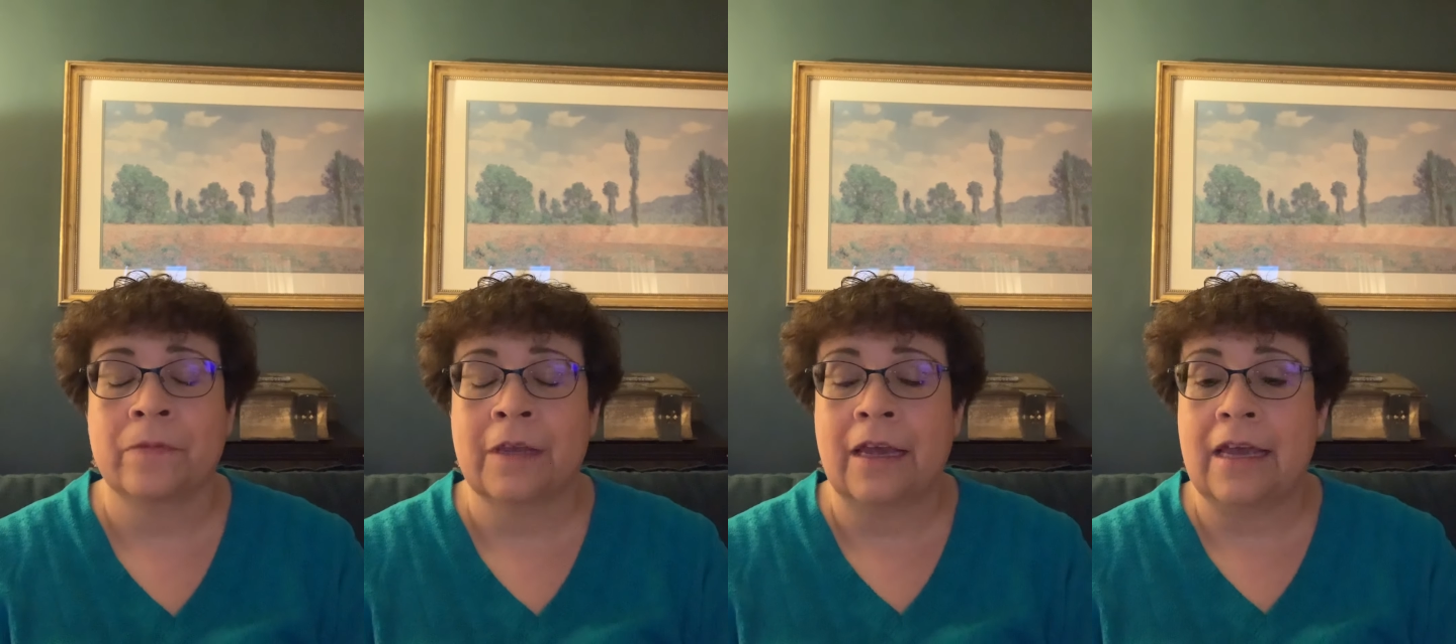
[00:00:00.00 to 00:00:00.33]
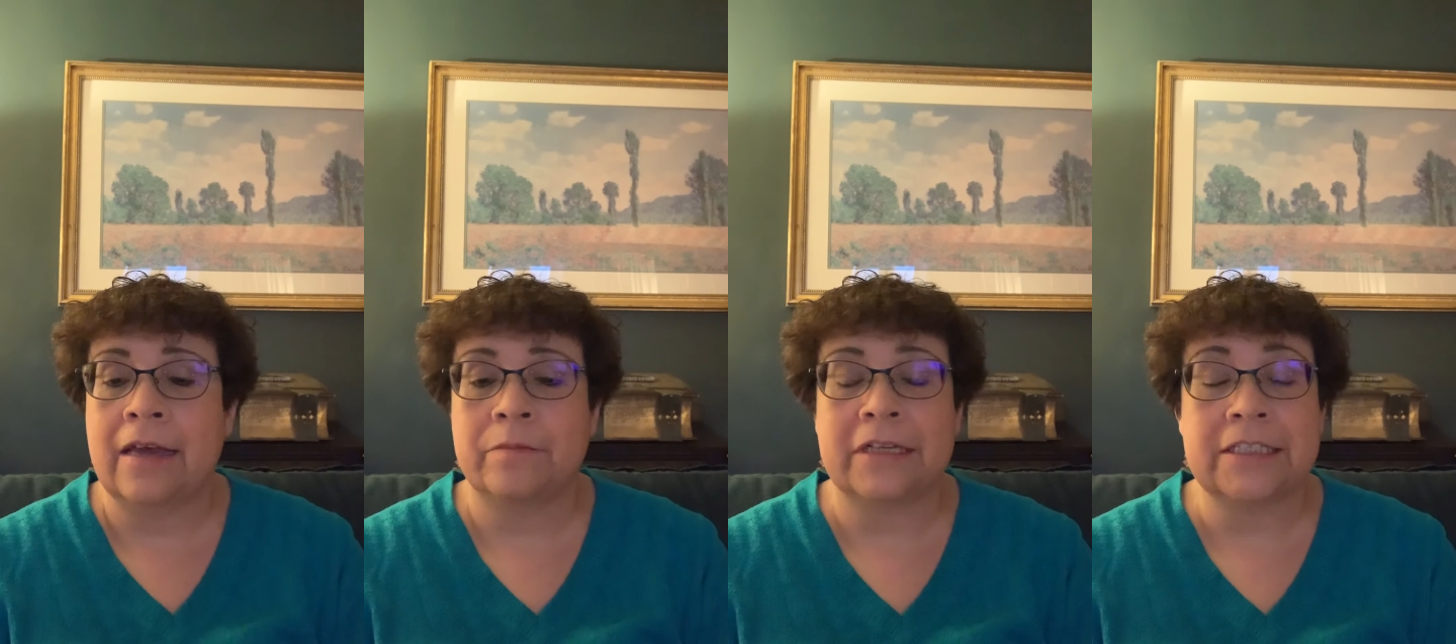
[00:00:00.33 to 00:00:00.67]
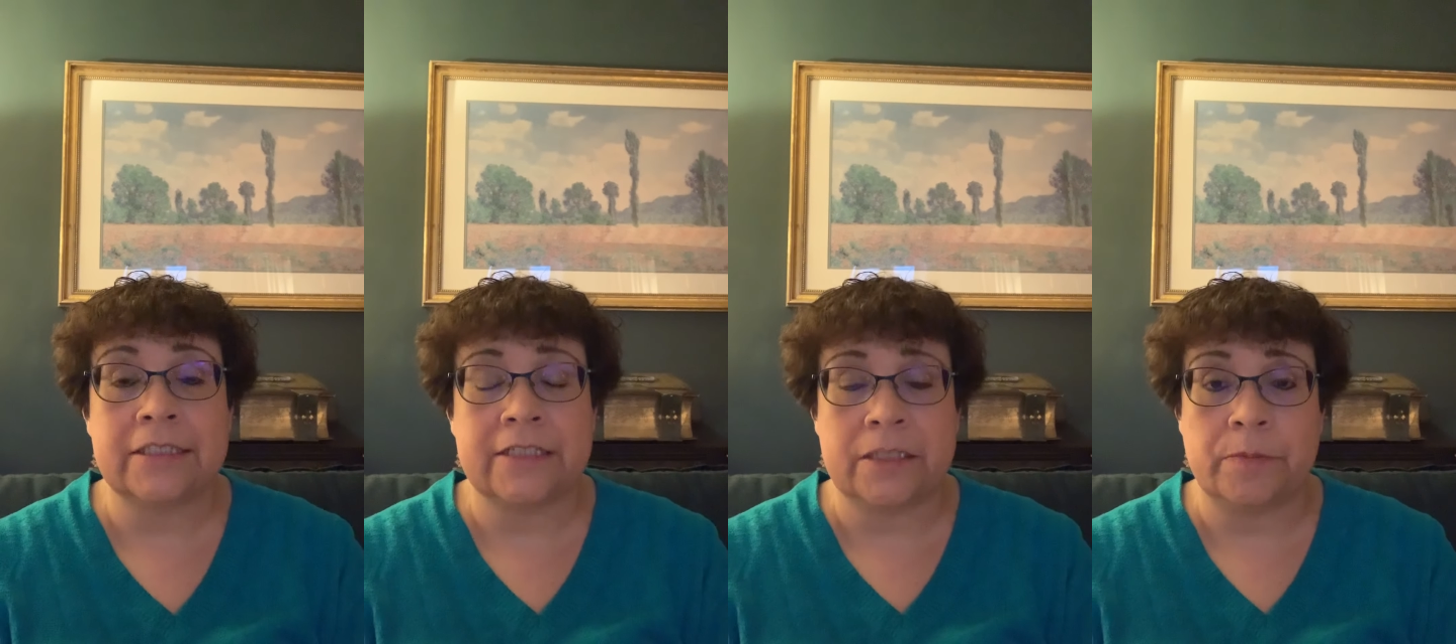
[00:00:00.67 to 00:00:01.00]
And my
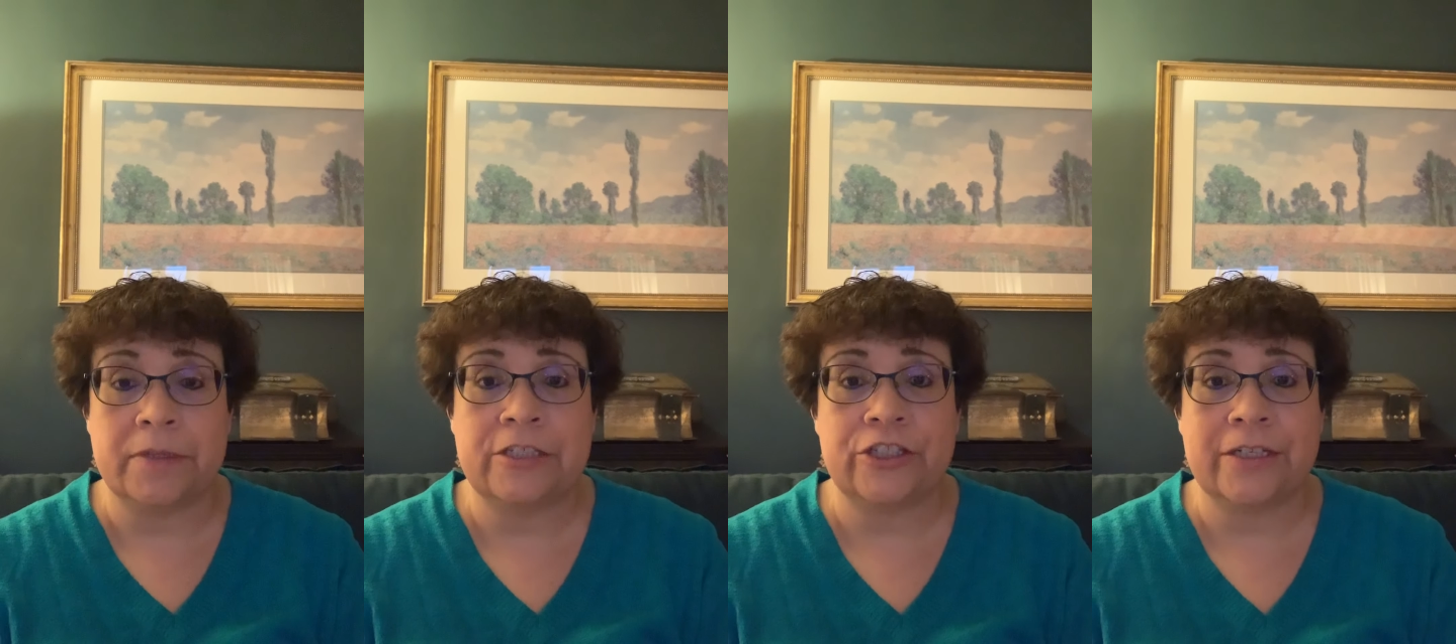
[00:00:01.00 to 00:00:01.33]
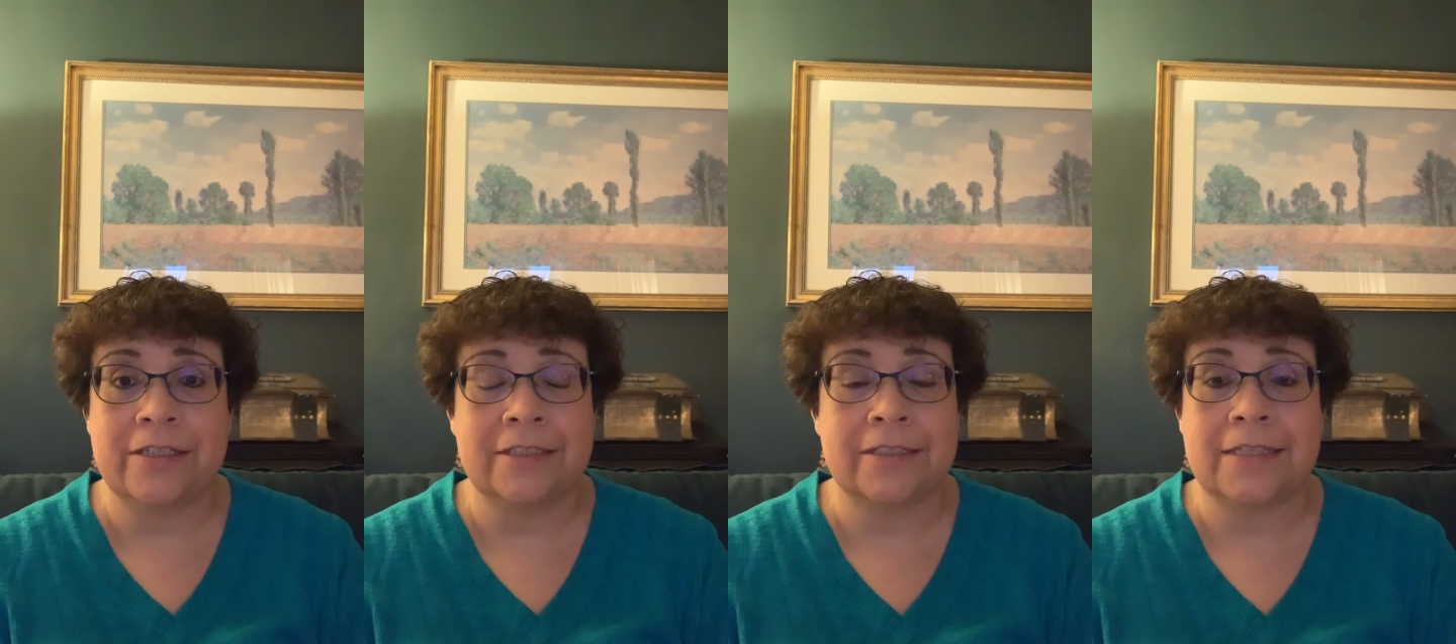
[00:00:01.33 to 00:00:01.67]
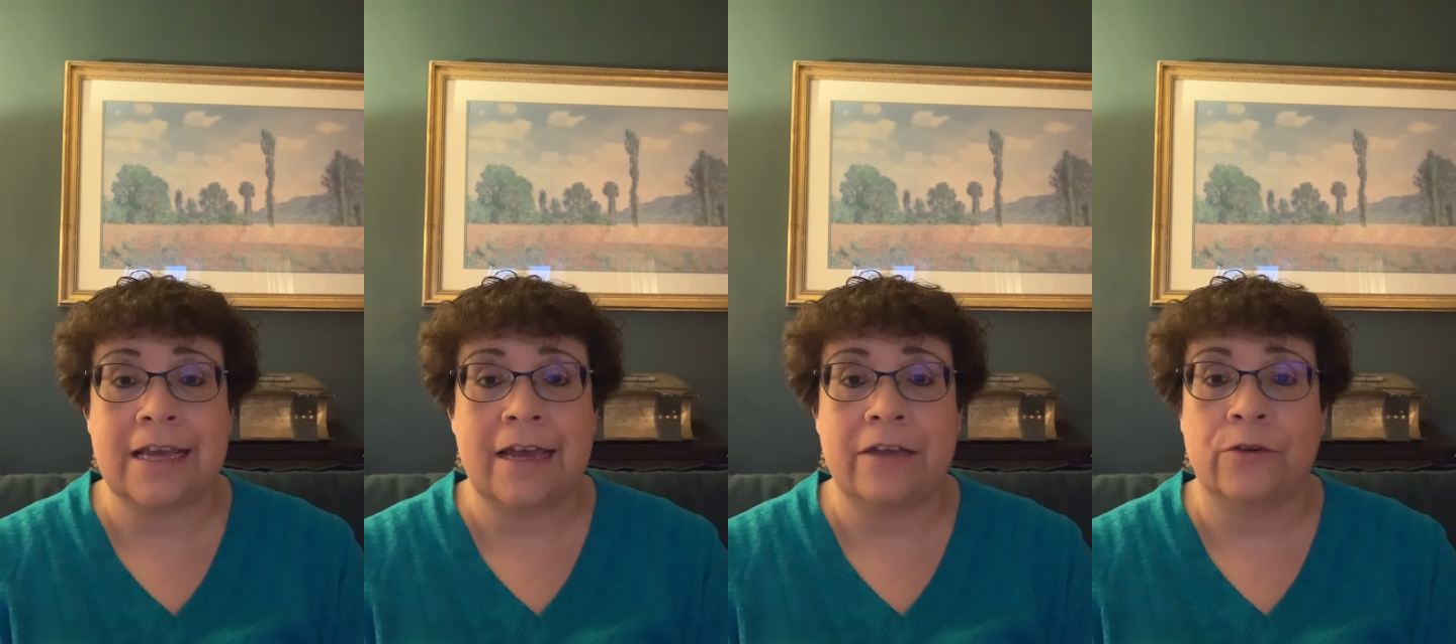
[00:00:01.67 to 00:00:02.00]
suspicion is
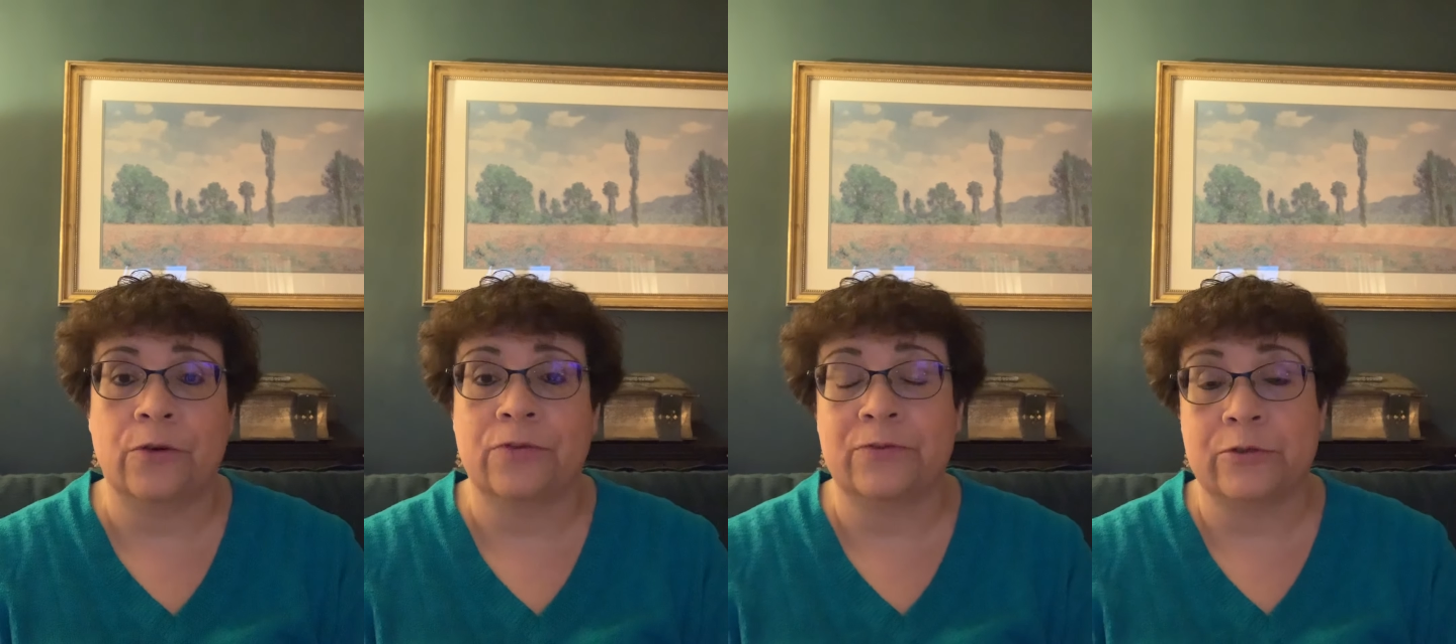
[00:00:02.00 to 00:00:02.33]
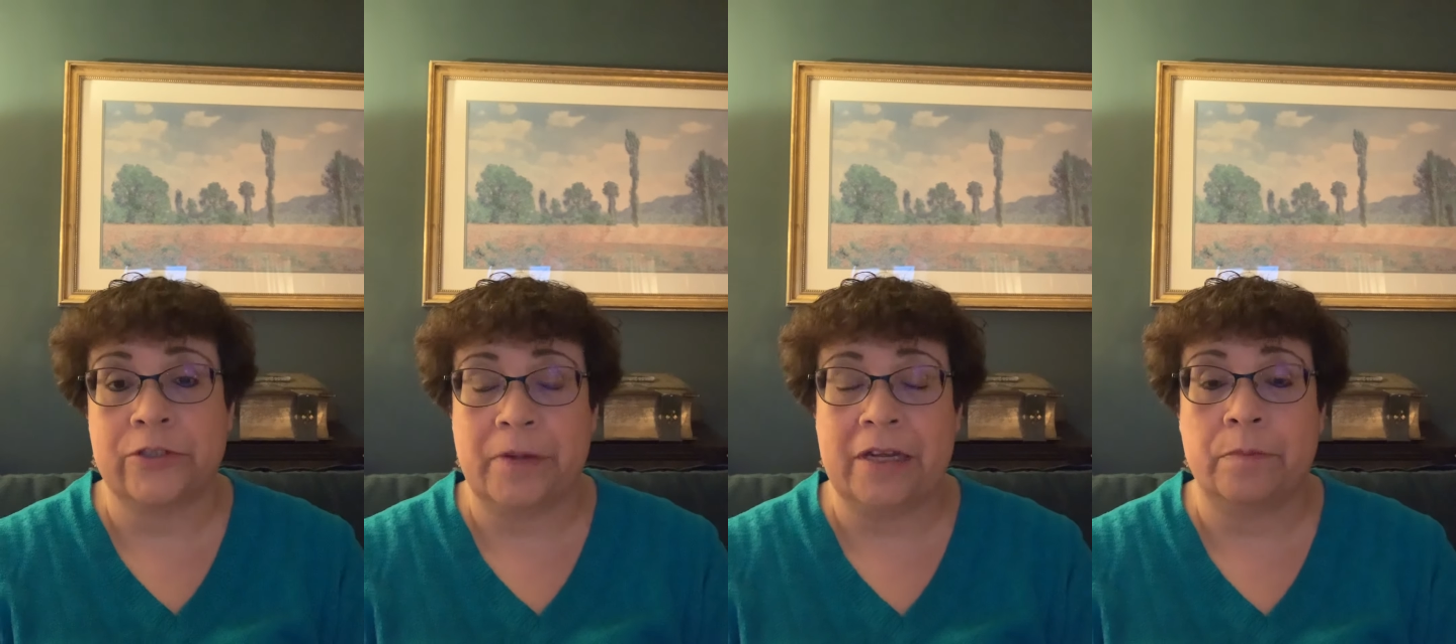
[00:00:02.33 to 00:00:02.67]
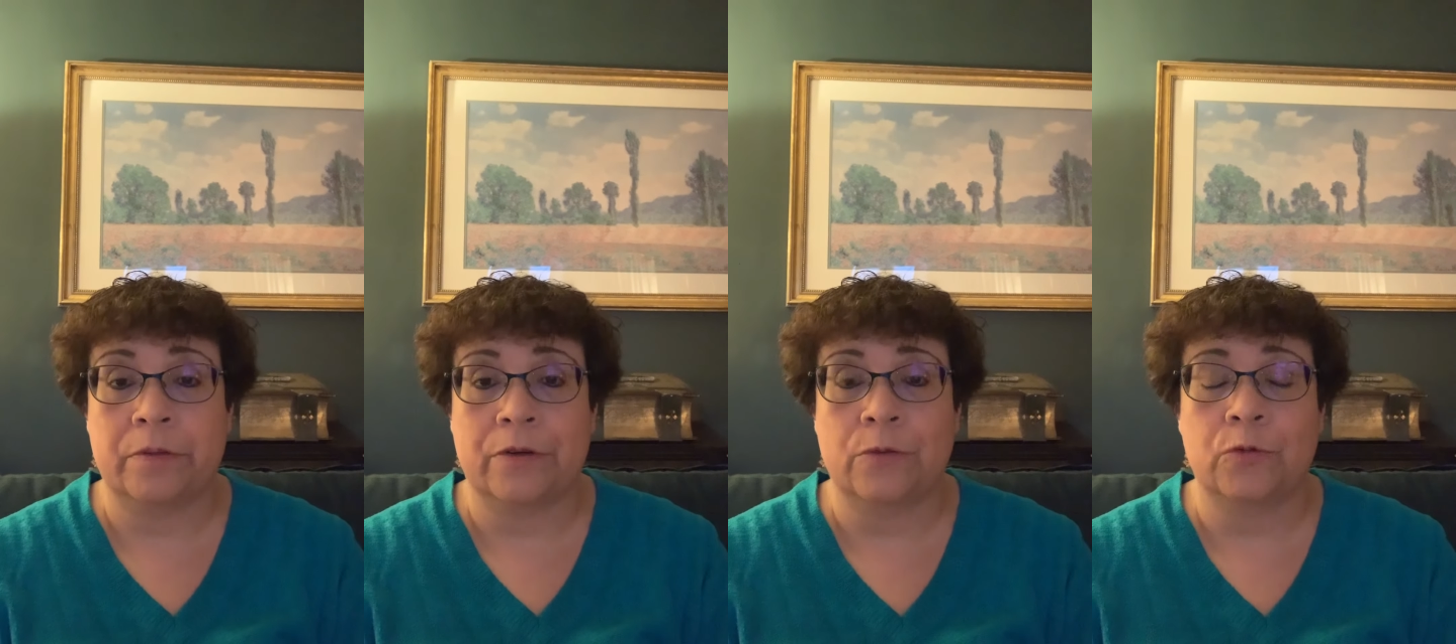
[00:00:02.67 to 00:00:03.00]
that your first
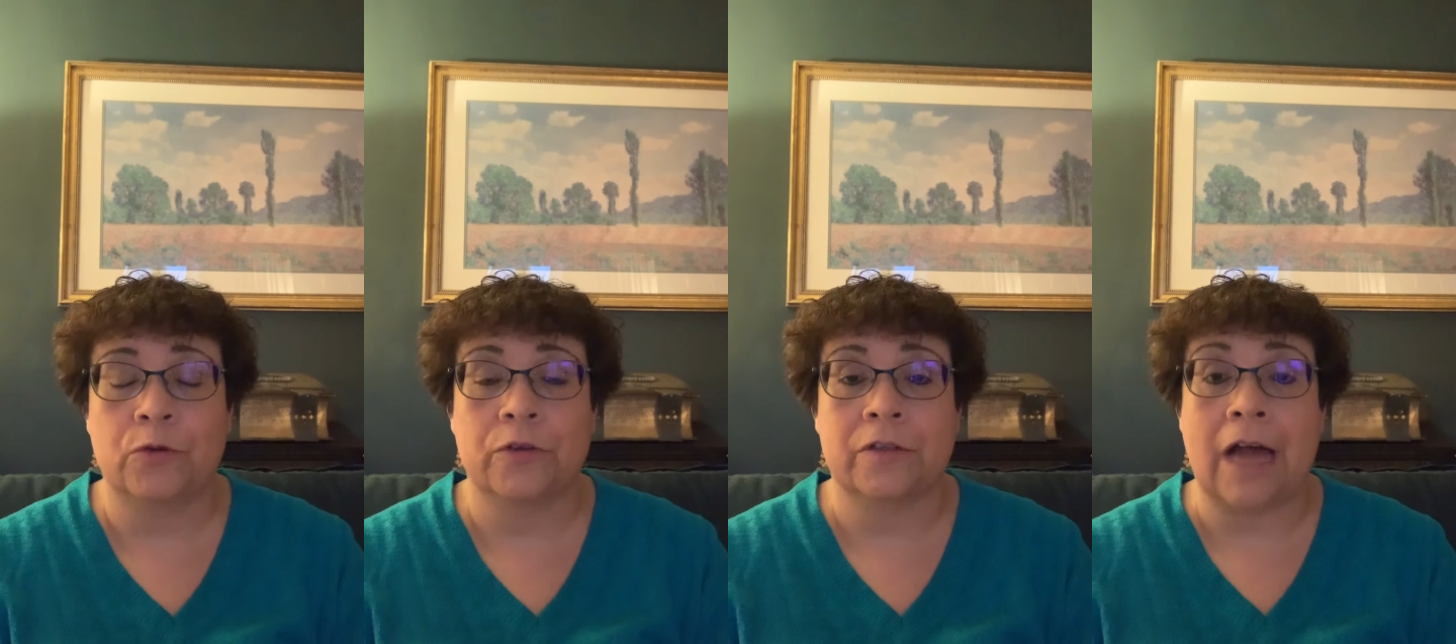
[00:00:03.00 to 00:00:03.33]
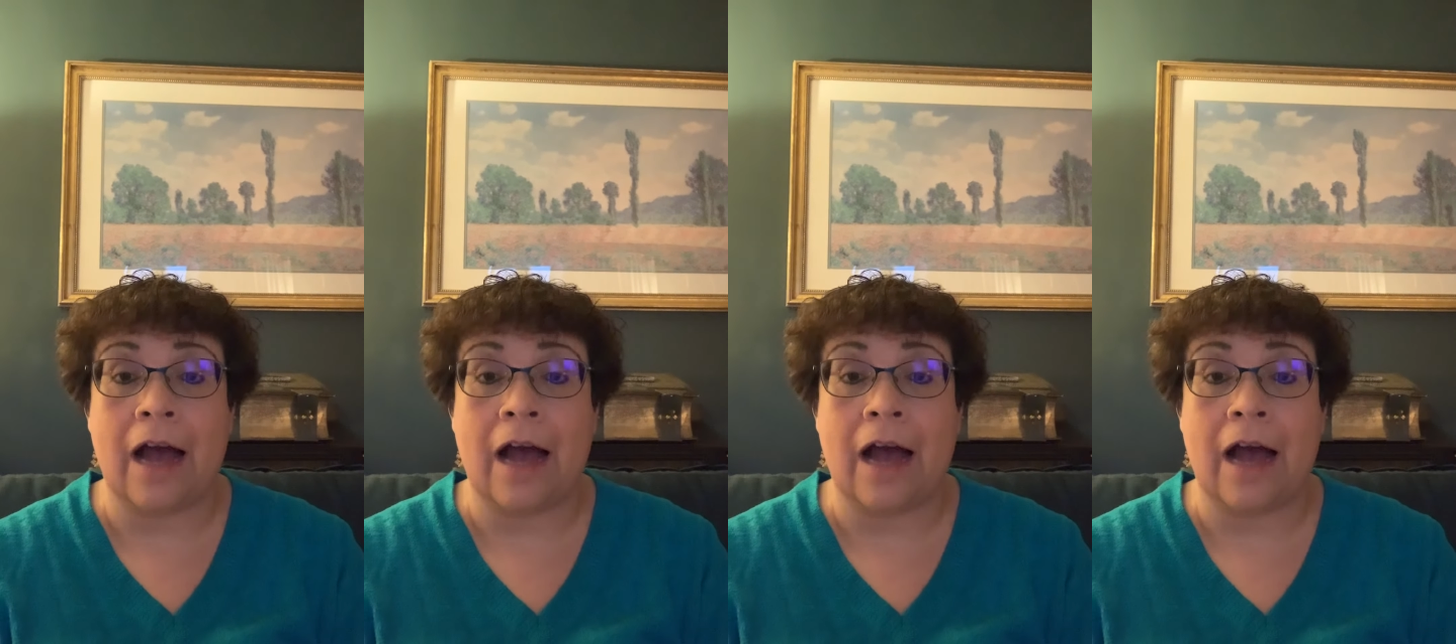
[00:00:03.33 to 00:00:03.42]
paper will